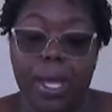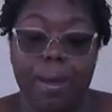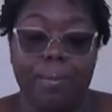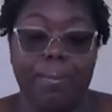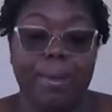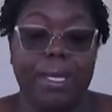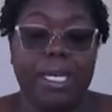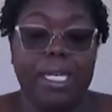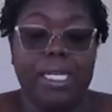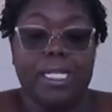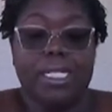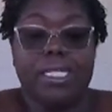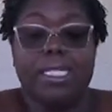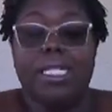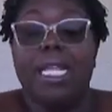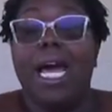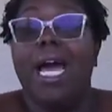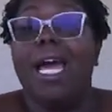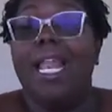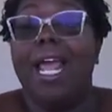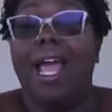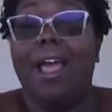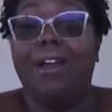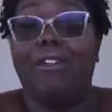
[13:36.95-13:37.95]
because
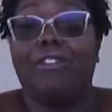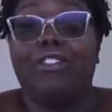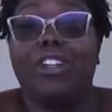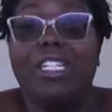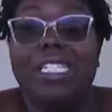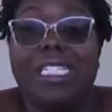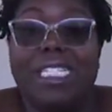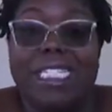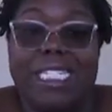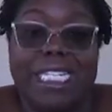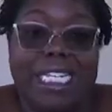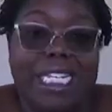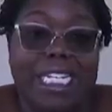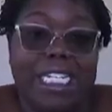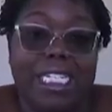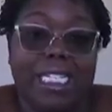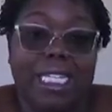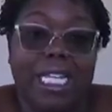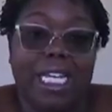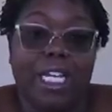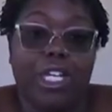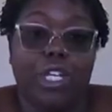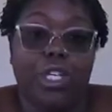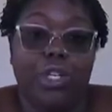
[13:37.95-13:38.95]
not every seed
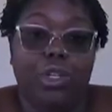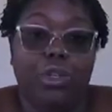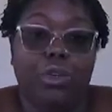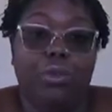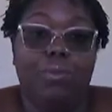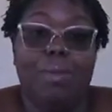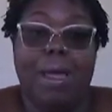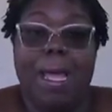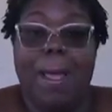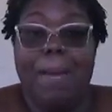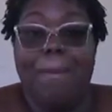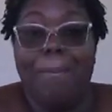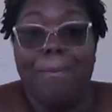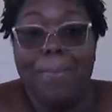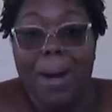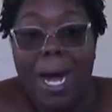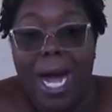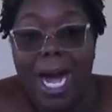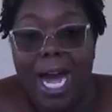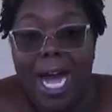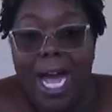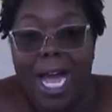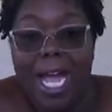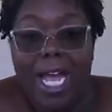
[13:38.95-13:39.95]
that you may
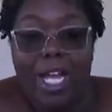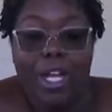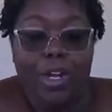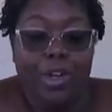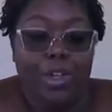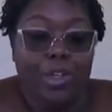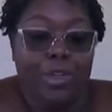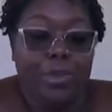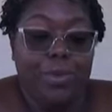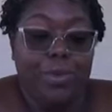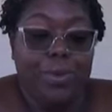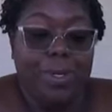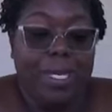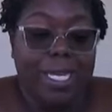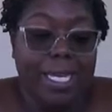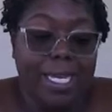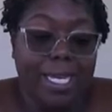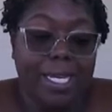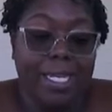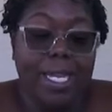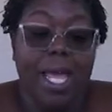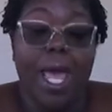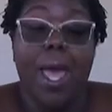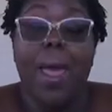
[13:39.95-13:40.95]
buy or you
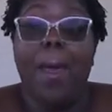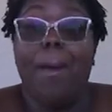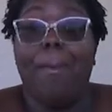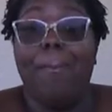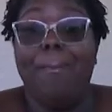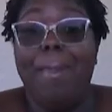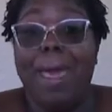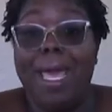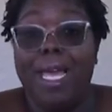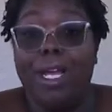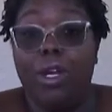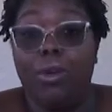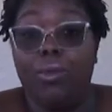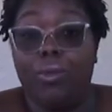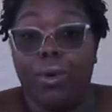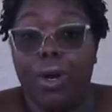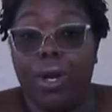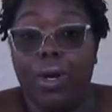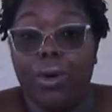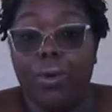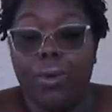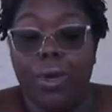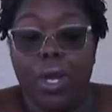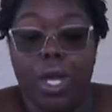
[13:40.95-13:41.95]
get may
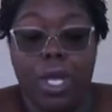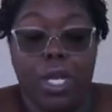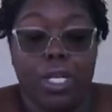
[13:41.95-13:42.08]
grow.